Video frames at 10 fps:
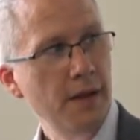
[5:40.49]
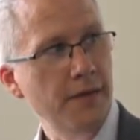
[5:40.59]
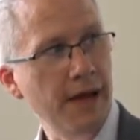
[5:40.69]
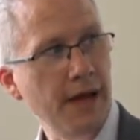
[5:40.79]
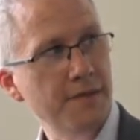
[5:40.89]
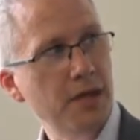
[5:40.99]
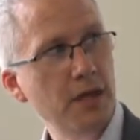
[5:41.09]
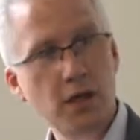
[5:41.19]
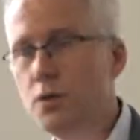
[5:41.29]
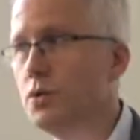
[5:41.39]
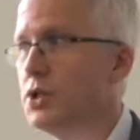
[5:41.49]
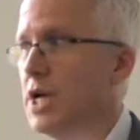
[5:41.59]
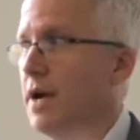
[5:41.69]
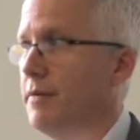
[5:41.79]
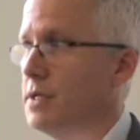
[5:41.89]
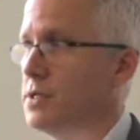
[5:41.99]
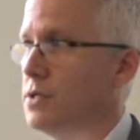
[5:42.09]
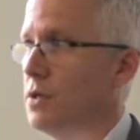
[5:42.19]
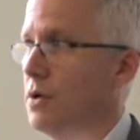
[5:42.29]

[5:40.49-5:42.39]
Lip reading: they have huge areas